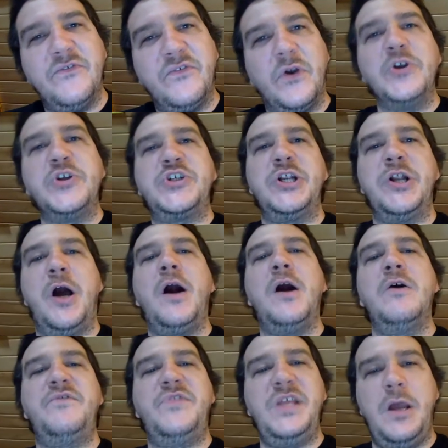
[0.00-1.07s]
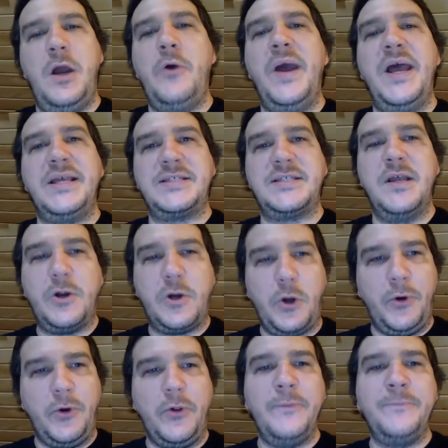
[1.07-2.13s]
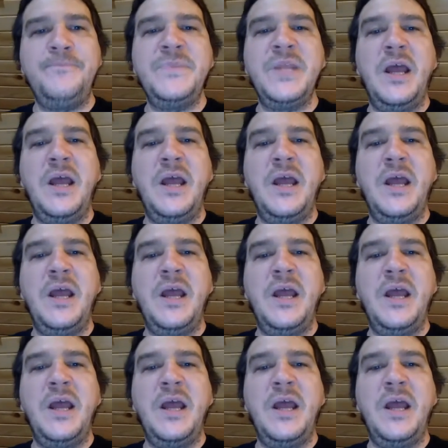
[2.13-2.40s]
version of the OS kernel.